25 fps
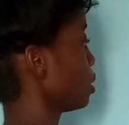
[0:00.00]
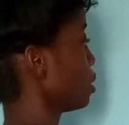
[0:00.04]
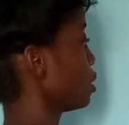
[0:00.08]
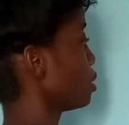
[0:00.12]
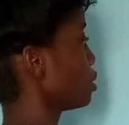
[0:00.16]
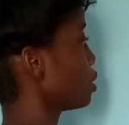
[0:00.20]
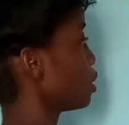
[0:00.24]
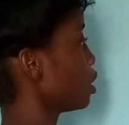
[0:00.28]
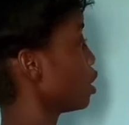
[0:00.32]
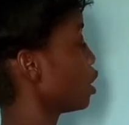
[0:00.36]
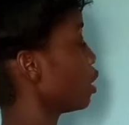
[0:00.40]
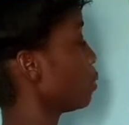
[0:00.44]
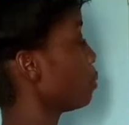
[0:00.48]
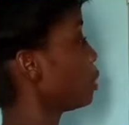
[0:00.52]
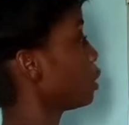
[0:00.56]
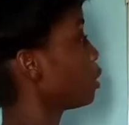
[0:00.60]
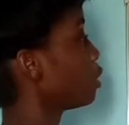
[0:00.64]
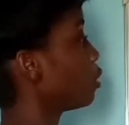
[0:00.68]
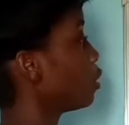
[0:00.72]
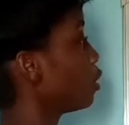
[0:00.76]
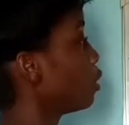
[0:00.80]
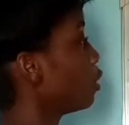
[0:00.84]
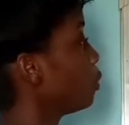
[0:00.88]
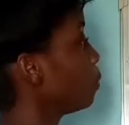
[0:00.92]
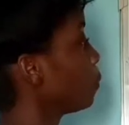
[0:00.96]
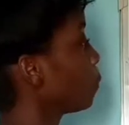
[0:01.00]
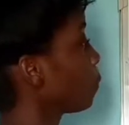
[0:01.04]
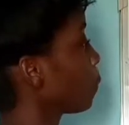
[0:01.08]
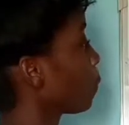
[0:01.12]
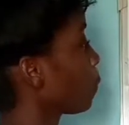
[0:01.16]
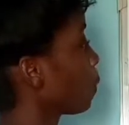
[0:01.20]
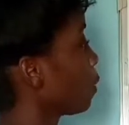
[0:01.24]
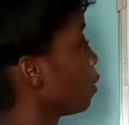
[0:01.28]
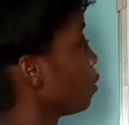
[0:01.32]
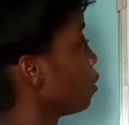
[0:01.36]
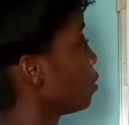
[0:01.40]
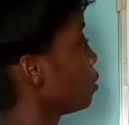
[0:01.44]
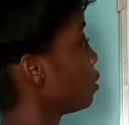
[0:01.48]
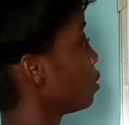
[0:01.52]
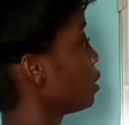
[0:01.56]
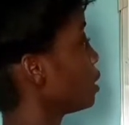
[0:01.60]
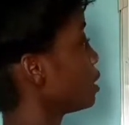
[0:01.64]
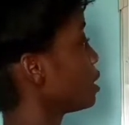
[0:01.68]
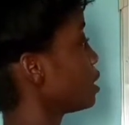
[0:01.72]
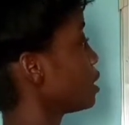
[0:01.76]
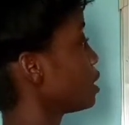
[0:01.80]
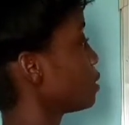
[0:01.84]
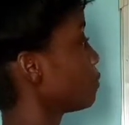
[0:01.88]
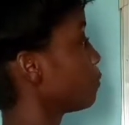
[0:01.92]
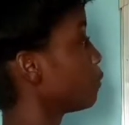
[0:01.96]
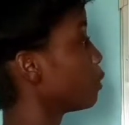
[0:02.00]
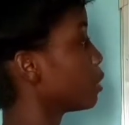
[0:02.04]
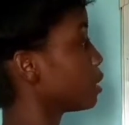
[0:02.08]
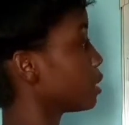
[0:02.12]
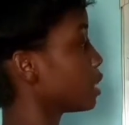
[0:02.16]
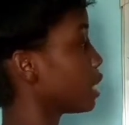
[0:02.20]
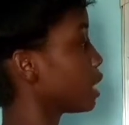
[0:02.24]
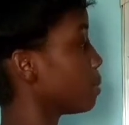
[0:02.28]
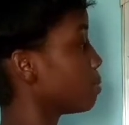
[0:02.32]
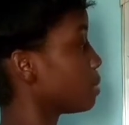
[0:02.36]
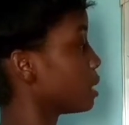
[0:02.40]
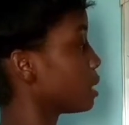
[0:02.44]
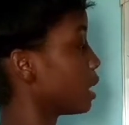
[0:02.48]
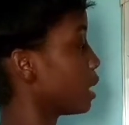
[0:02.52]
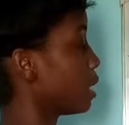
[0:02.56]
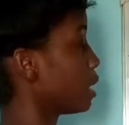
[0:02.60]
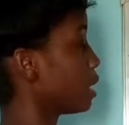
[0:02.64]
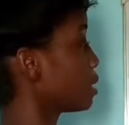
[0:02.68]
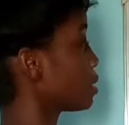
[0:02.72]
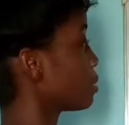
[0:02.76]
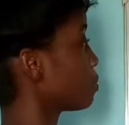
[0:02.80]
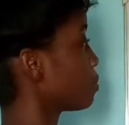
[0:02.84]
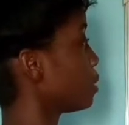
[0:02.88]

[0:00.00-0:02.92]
So here we go. This is 4 times x.